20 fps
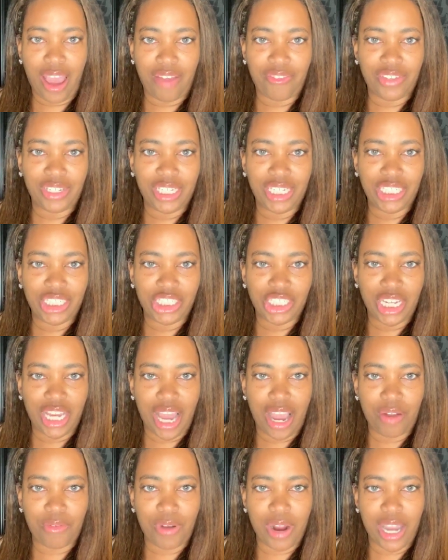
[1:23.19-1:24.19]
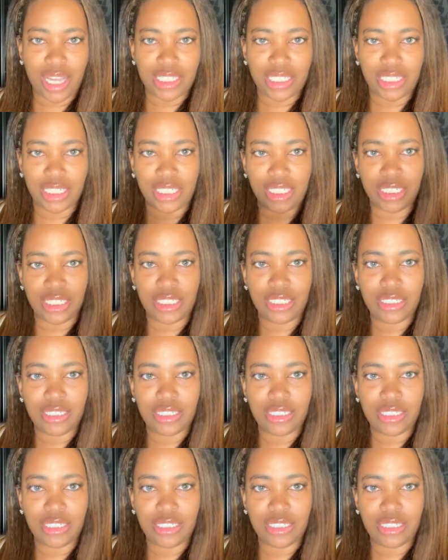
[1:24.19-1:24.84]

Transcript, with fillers: Felicia, hi Rosalyn.